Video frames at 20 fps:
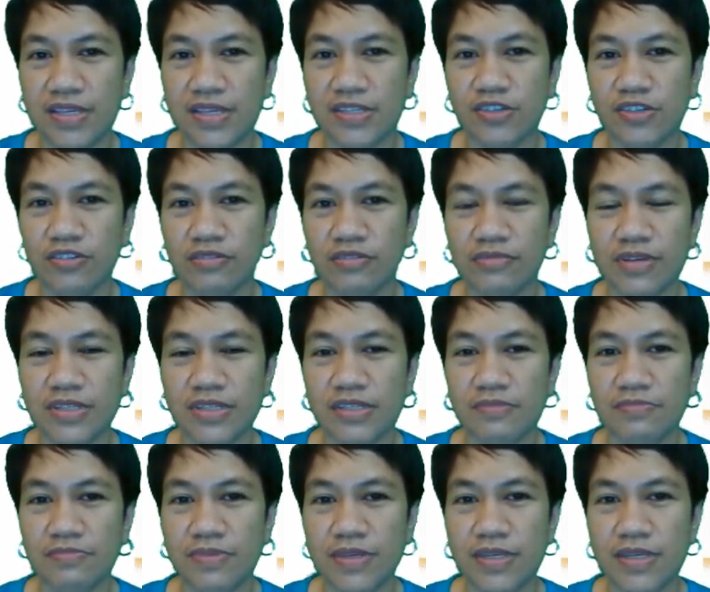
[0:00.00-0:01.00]
So the
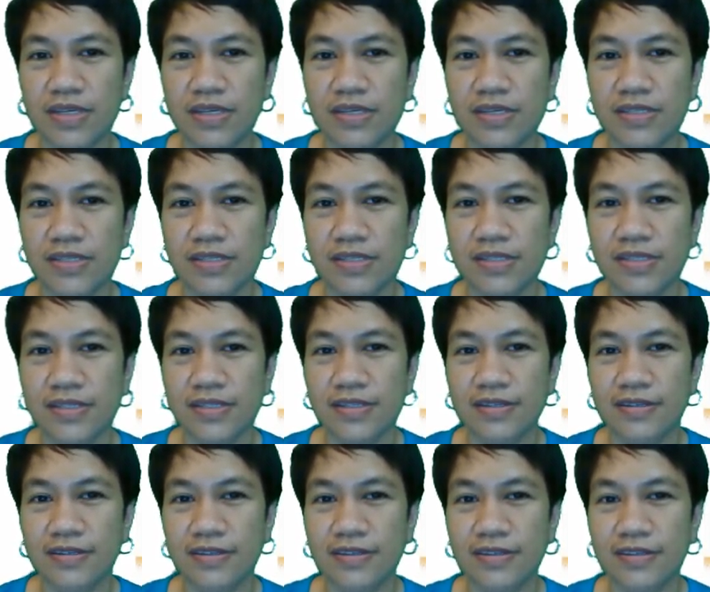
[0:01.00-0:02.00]
recipe is
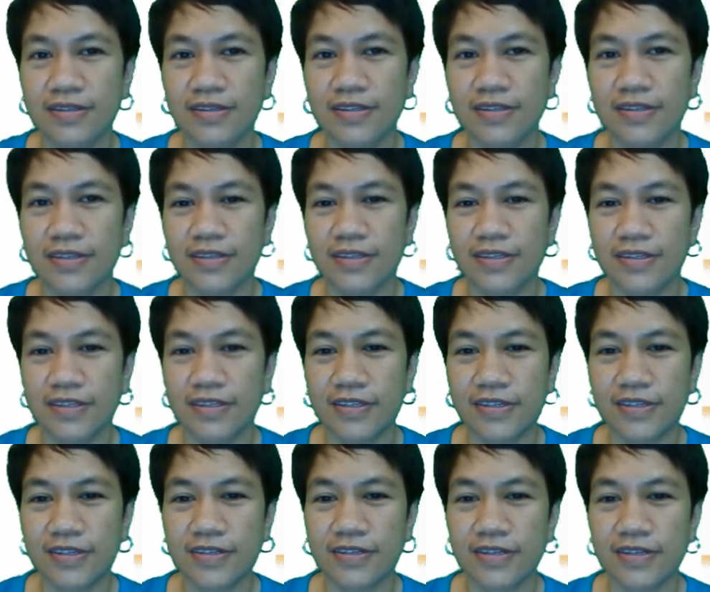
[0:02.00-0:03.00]

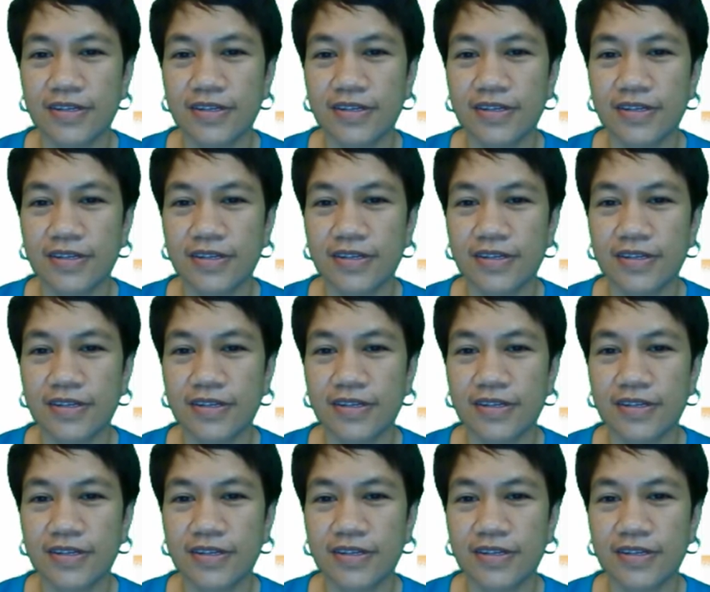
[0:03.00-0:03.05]
here.